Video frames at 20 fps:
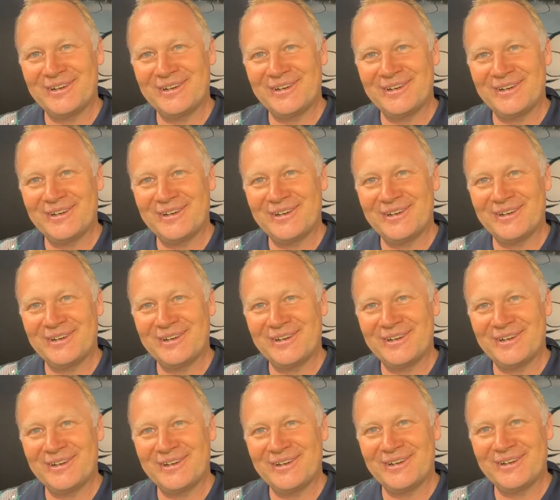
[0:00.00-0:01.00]
You can read more
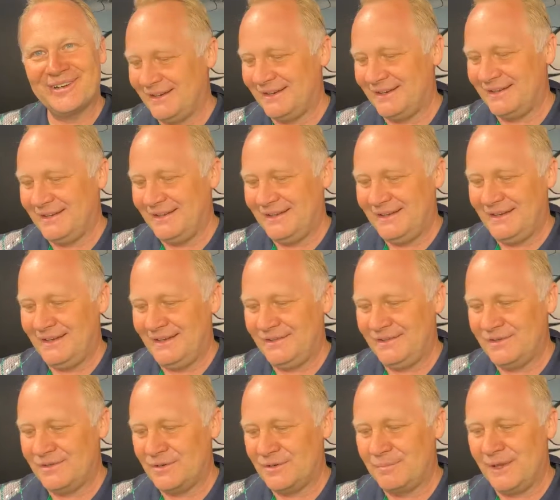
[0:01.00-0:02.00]
about it in
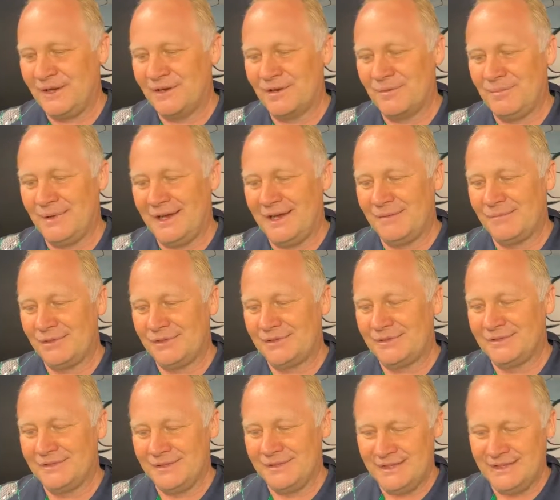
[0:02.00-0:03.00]
your bigger
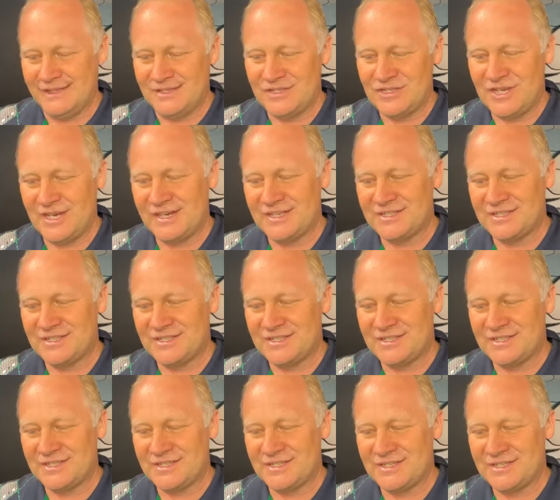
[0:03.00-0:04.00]
Bible in Genesis
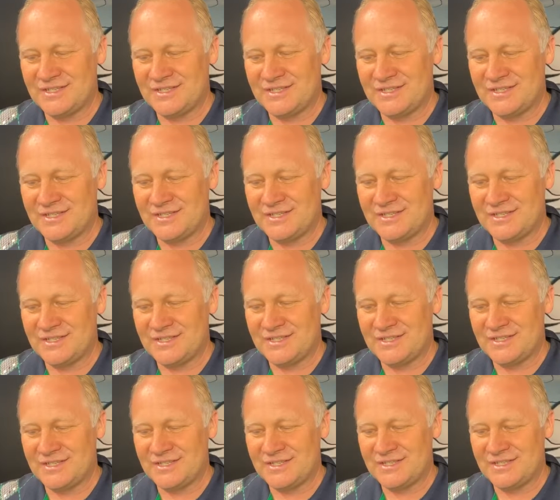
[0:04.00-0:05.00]
chapter
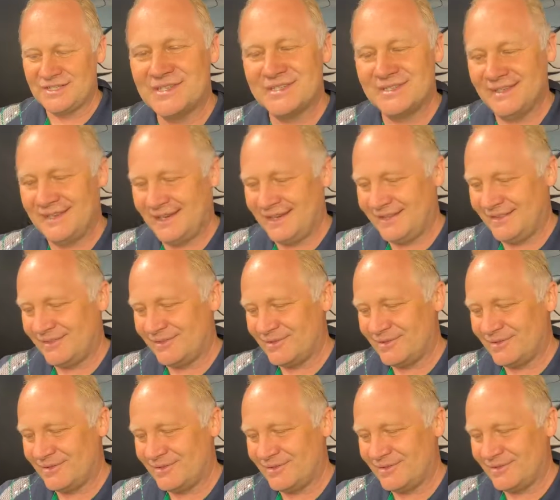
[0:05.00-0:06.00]
48, verses 9
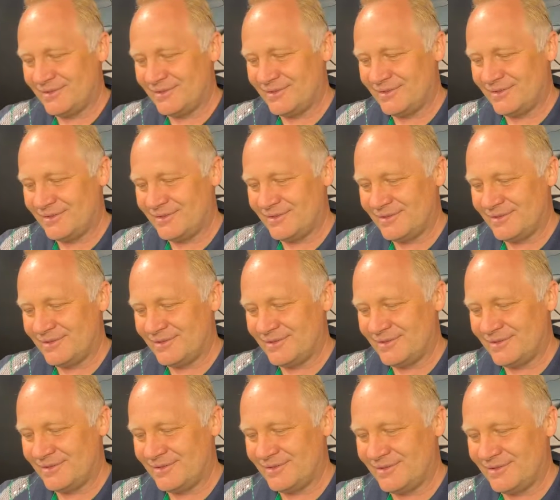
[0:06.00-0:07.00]
through 16.
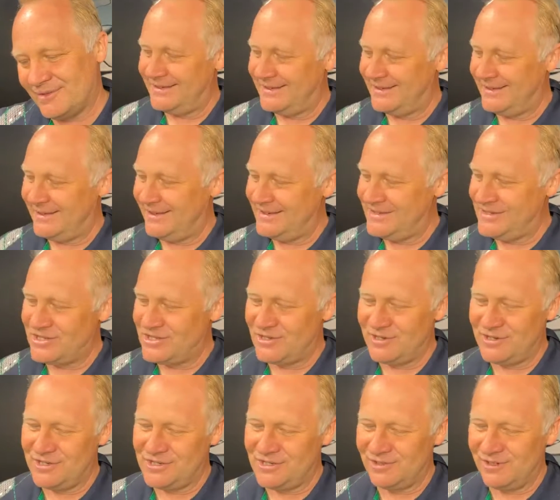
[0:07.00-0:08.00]
I
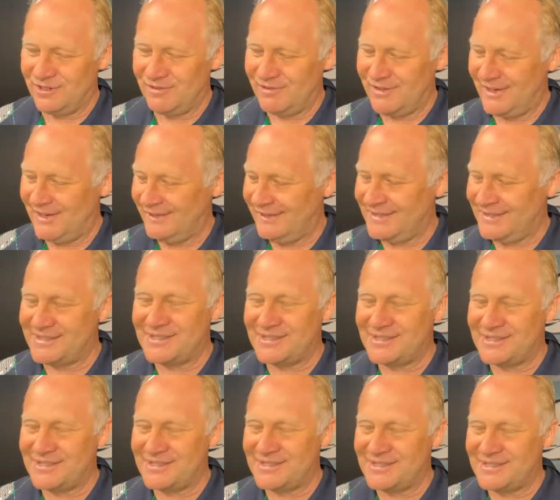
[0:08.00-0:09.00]
sure enjoy reading these
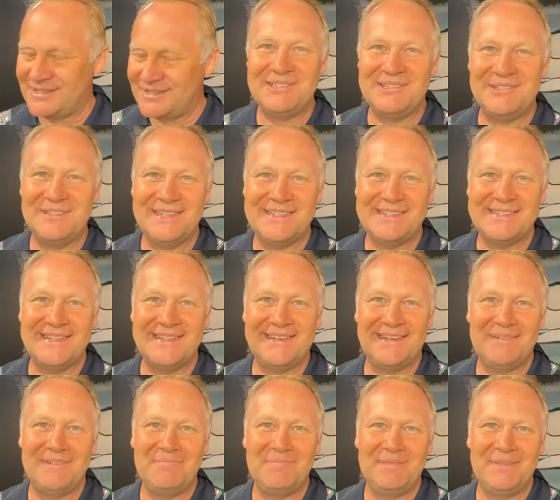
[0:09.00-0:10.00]
stories to you each
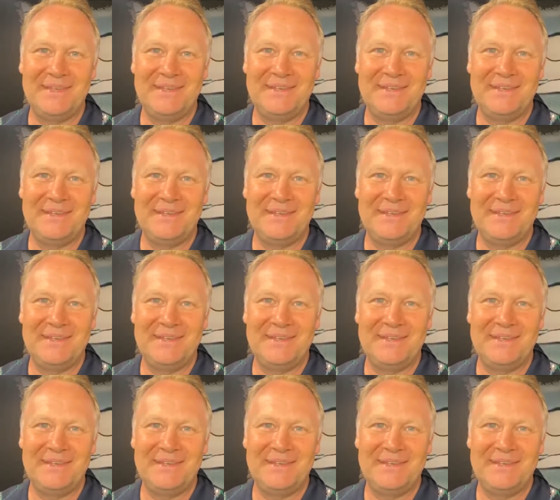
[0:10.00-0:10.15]
time.